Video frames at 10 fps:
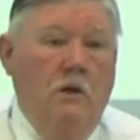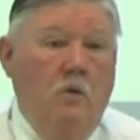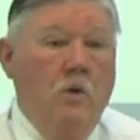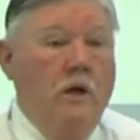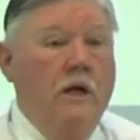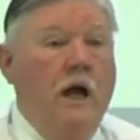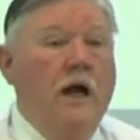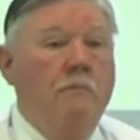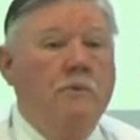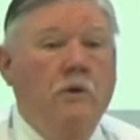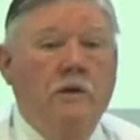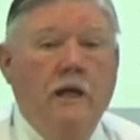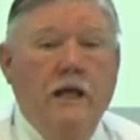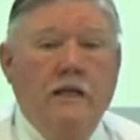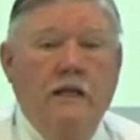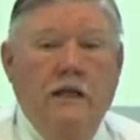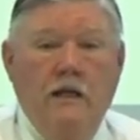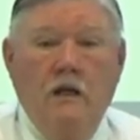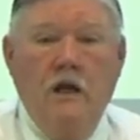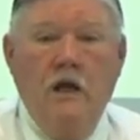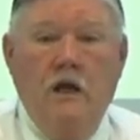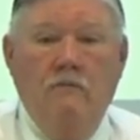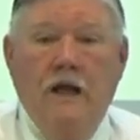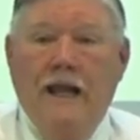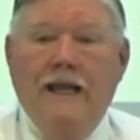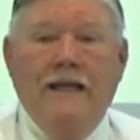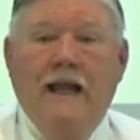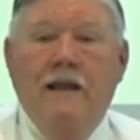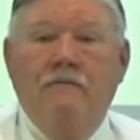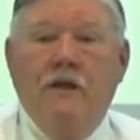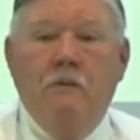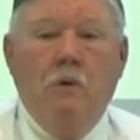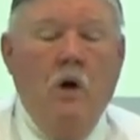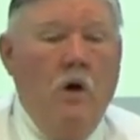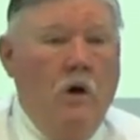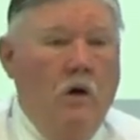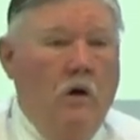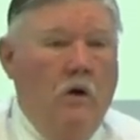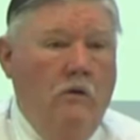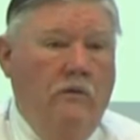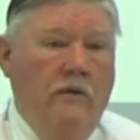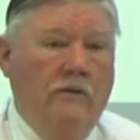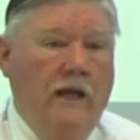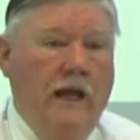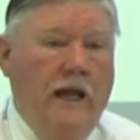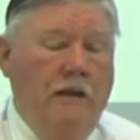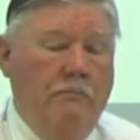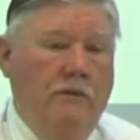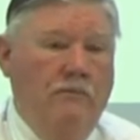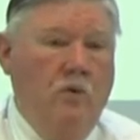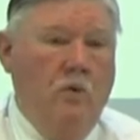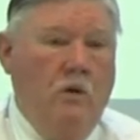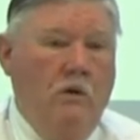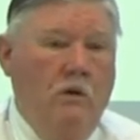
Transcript: where God protected and loved and gave them all that they had before.